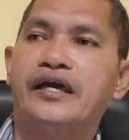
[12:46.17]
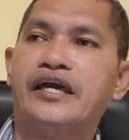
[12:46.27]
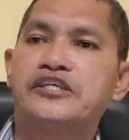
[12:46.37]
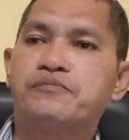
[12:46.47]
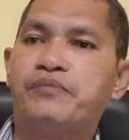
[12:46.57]

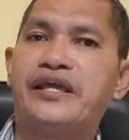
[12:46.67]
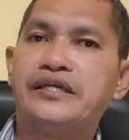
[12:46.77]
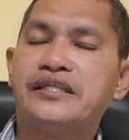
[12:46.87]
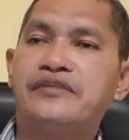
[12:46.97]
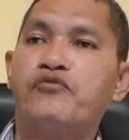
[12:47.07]

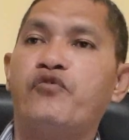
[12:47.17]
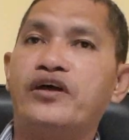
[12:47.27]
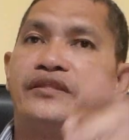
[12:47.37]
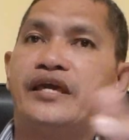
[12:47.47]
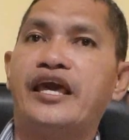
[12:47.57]
explain
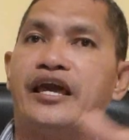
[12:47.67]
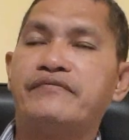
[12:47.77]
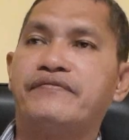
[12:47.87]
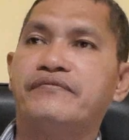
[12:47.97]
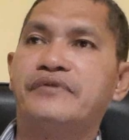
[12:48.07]
what they
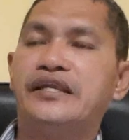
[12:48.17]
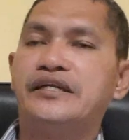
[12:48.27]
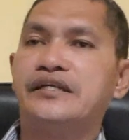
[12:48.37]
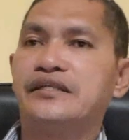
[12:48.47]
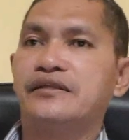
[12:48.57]
have
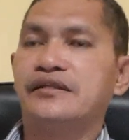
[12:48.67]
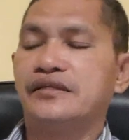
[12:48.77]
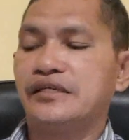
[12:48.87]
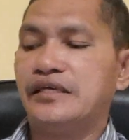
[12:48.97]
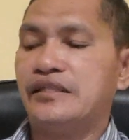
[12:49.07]
learned
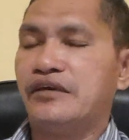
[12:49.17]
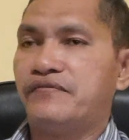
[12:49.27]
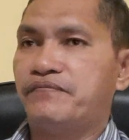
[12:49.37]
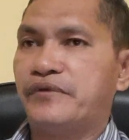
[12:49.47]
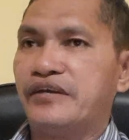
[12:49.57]
in the
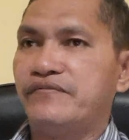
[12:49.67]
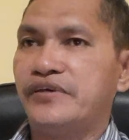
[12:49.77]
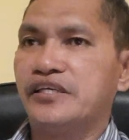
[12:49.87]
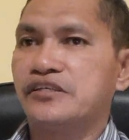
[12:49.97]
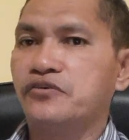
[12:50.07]

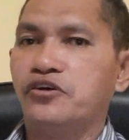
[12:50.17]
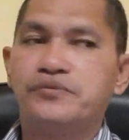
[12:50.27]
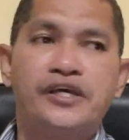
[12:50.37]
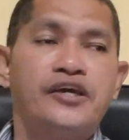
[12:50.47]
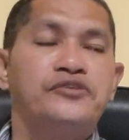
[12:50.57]
previous
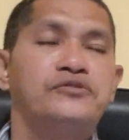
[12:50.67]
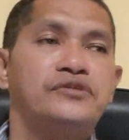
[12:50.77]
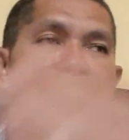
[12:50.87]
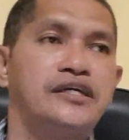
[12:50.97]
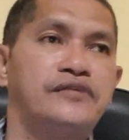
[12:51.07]
groups to
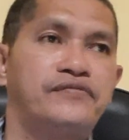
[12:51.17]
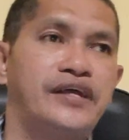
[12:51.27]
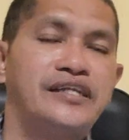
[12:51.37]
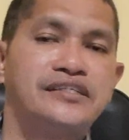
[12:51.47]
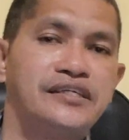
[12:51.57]
their
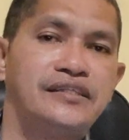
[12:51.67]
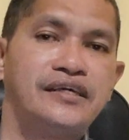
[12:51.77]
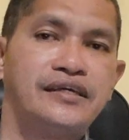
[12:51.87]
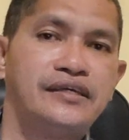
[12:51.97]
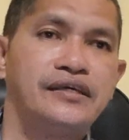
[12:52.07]
friends in
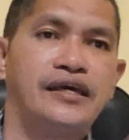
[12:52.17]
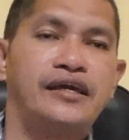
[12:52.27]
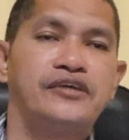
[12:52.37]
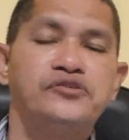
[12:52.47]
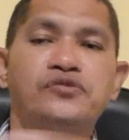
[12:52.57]
the
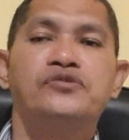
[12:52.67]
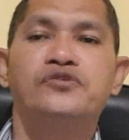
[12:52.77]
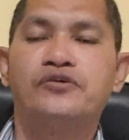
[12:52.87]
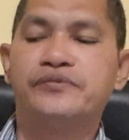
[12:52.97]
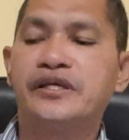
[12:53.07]
new
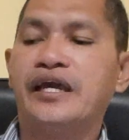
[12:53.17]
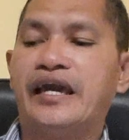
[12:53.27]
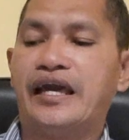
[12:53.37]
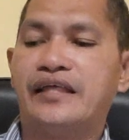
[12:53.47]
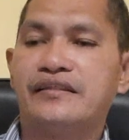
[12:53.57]
groups,
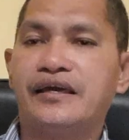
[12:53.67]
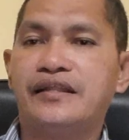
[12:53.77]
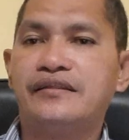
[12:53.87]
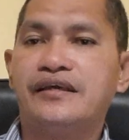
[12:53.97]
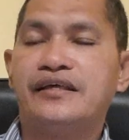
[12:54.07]
and
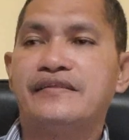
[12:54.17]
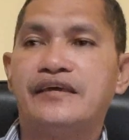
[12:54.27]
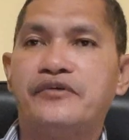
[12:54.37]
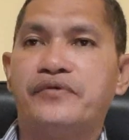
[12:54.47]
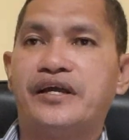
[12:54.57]
then
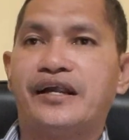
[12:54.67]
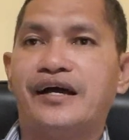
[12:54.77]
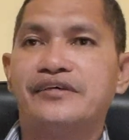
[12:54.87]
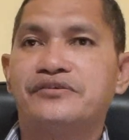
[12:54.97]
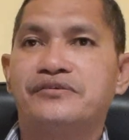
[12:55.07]
they were
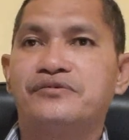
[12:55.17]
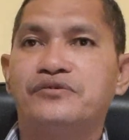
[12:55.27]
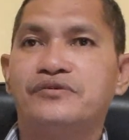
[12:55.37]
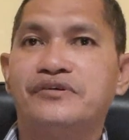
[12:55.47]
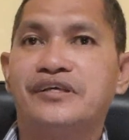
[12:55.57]
asked
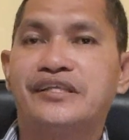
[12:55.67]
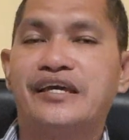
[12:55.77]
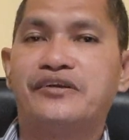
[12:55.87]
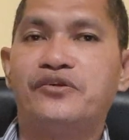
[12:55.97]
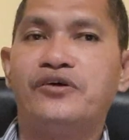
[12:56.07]
to
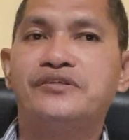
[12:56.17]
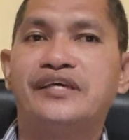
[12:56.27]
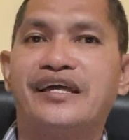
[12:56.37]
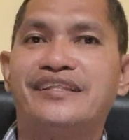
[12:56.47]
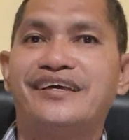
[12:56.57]
take notes,
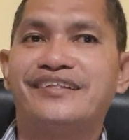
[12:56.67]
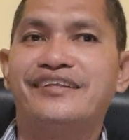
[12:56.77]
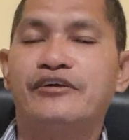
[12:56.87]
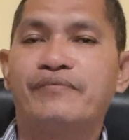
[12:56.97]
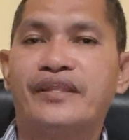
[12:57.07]
and then
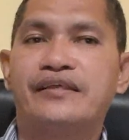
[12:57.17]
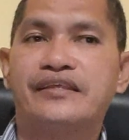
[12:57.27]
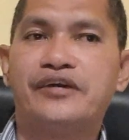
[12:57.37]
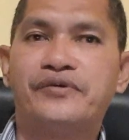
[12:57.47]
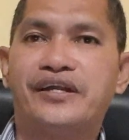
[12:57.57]

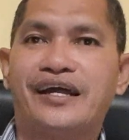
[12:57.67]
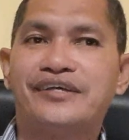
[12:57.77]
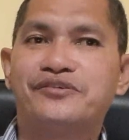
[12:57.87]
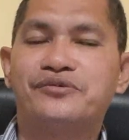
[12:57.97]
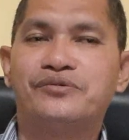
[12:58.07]
they were
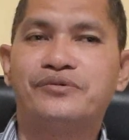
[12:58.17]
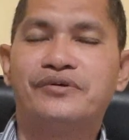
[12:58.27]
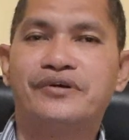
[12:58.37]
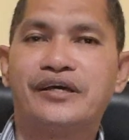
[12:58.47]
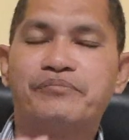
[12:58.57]
asked to
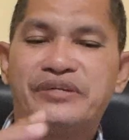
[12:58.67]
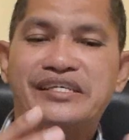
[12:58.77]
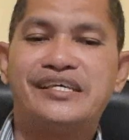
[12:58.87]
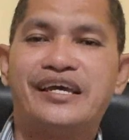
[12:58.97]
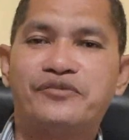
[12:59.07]

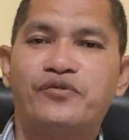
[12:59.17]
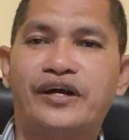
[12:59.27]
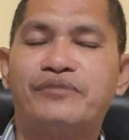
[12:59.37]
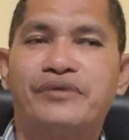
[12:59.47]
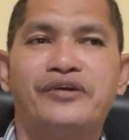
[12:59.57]
present
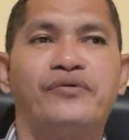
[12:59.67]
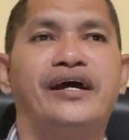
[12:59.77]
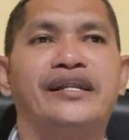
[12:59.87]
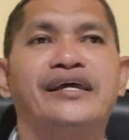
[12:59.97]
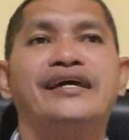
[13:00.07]
one by
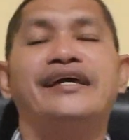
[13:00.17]
one.